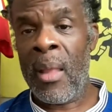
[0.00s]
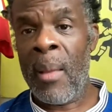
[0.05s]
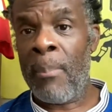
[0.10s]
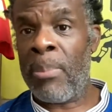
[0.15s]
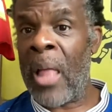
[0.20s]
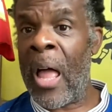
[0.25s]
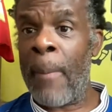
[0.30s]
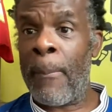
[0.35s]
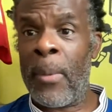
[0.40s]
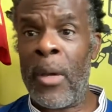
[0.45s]

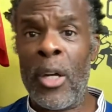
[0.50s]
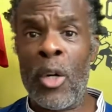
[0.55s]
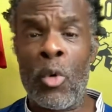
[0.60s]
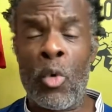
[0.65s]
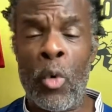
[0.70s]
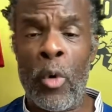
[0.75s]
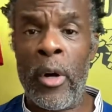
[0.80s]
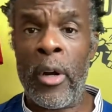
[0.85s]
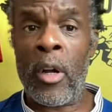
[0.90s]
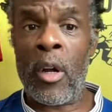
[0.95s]
Blackburn
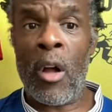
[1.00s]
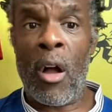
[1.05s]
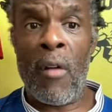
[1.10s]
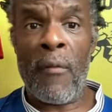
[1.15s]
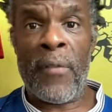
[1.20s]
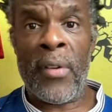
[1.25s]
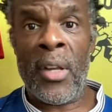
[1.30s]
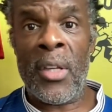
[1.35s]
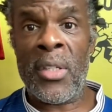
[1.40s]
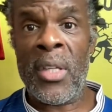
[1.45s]
grew in
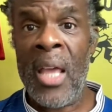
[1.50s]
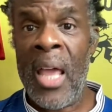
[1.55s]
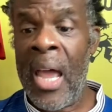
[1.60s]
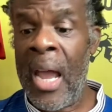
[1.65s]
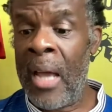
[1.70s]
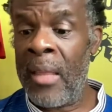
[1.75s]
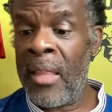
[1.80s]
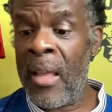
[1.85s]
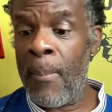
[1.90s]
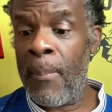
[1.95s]
confidence
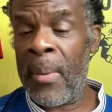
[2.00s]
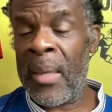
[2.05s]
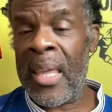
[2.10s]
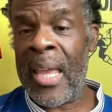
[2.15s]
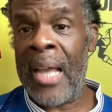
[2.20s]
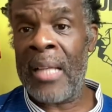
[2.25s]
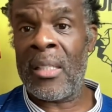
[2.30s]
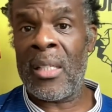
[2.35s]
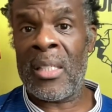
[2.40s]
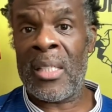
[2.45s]
and then
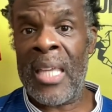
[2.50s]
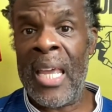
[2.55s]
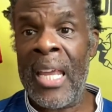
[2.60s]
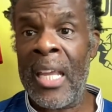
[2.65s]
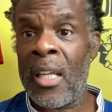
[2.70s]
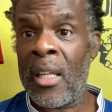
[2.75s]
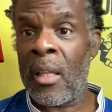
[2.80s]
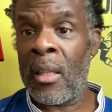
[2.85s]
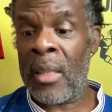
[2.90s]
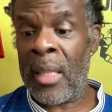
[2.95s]
began to
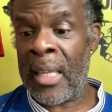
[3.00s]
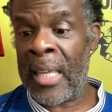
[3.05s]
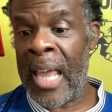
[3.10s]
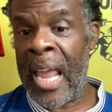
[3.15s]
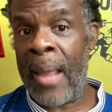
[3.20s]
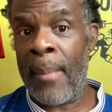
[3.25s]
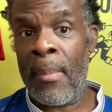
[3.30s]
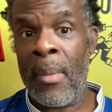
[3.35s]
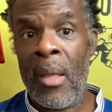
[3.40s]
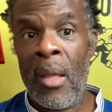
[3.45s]
take the
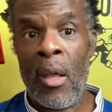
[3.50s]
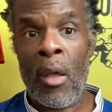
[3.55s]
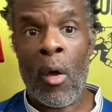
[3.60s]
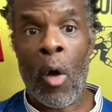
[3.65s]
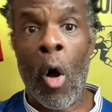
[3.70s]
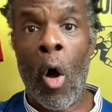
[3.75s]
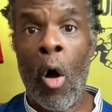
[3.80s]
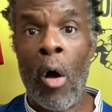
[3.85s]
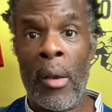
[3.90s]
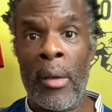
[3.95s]
game
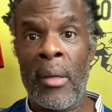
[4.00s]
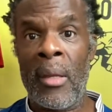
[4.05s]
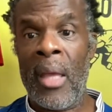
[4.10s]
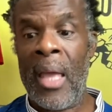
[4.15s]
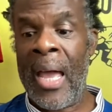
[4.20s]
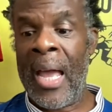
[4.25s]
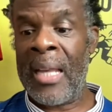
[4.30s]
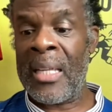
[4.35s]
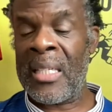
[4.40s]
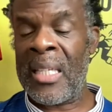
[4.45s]
on
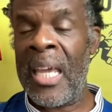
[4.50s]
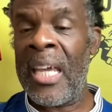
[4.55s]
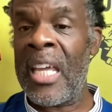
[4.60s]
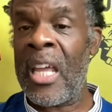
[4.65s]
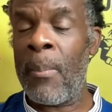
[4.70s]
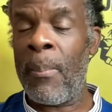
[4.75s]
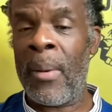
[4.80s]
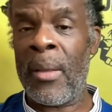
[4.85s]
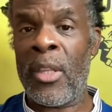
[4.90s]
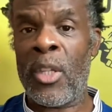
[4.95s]
and take
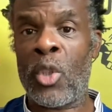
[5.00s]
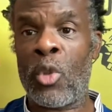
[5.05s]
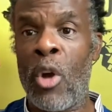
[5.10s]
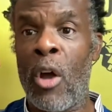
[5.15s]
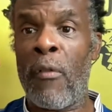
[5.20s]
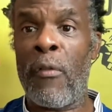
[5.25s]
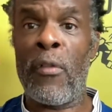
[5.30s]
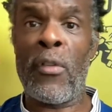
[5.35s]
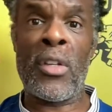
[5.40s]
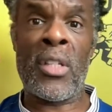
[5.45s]
it by the
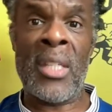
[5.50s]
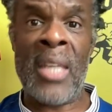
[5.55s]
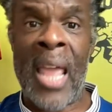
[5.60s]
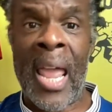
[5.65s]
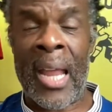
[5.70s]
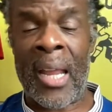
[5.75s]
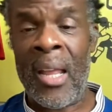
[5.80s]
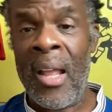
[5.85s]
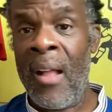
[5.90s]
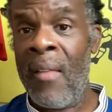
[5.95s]
scruff of its
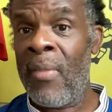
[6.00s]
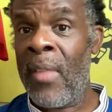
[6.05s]
neck.